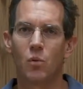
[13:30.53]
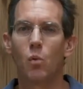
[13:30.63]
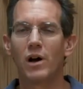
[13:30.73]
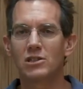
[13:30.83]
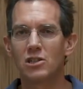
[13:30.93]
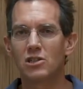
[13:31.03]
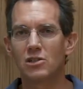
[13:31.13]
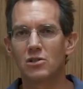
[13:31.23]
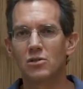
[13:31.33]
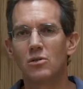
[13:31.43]
What to
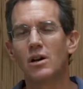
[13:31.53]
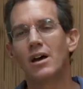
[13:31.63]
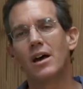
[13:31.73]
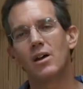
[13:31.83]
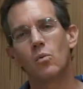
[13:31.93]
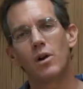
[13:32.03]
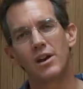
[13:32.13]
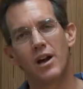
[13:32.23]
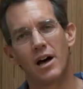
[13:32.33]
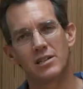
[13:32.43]
Do and
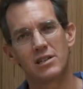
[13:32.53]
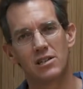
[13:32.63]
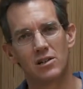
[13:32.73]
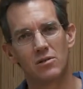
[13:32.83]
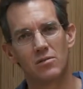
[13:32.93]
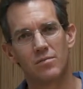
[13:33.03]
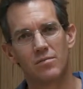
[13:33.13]
What Not to Do.